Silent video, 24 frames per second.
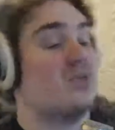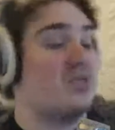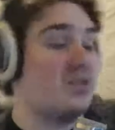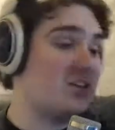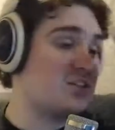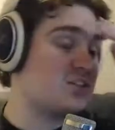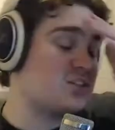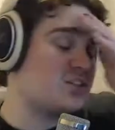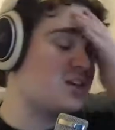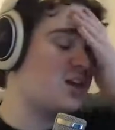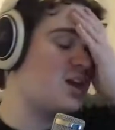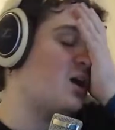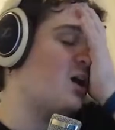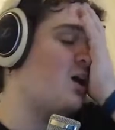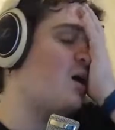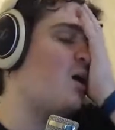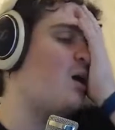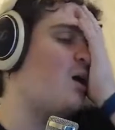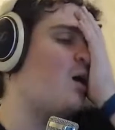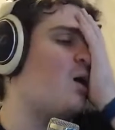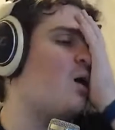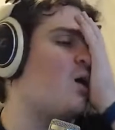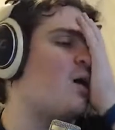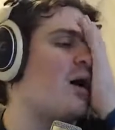this game.
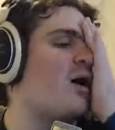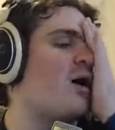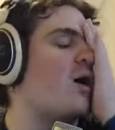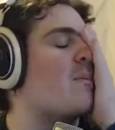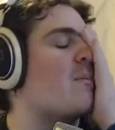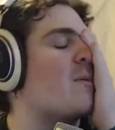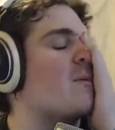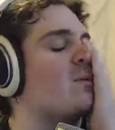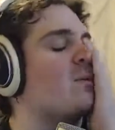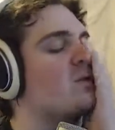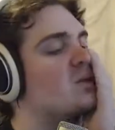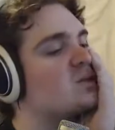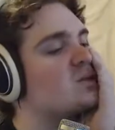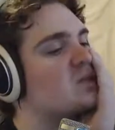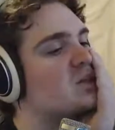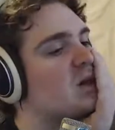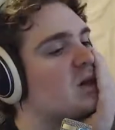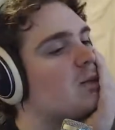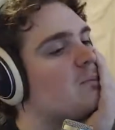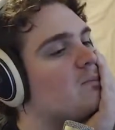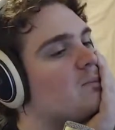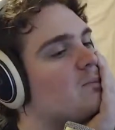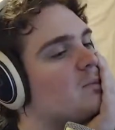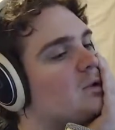Oh, I remember this
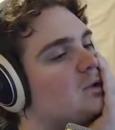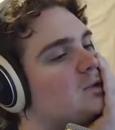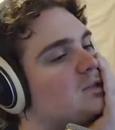game.